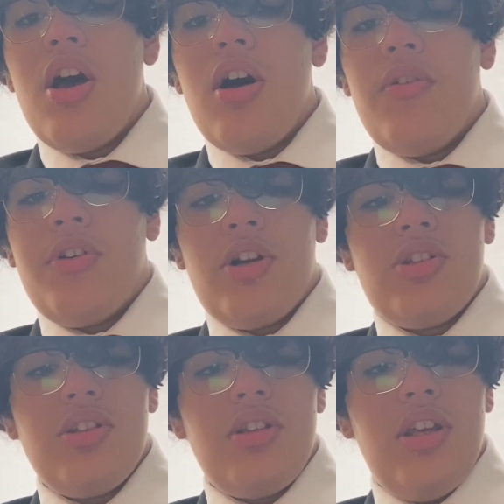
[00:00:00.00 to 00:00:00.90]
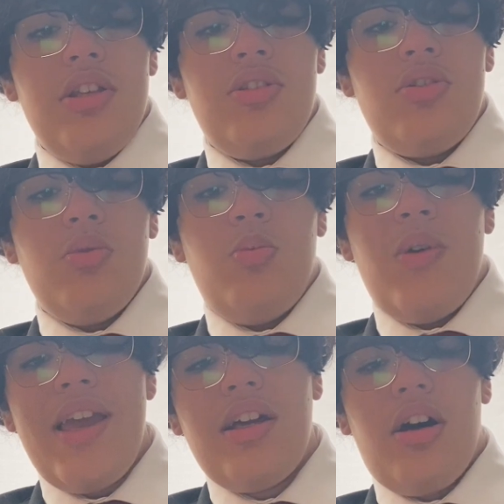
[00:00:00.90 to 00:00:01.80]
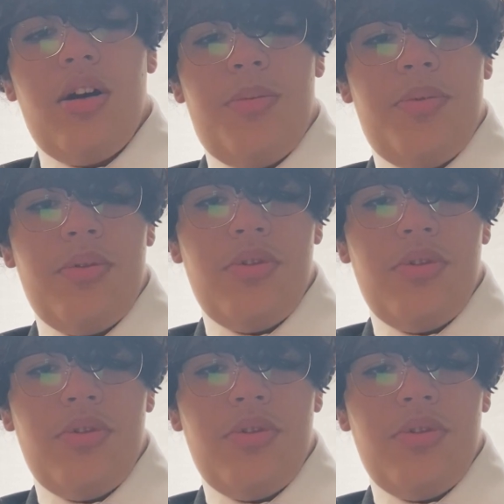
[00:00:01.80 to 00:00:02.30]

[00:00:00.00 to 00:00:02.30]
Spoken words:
of art is to wake up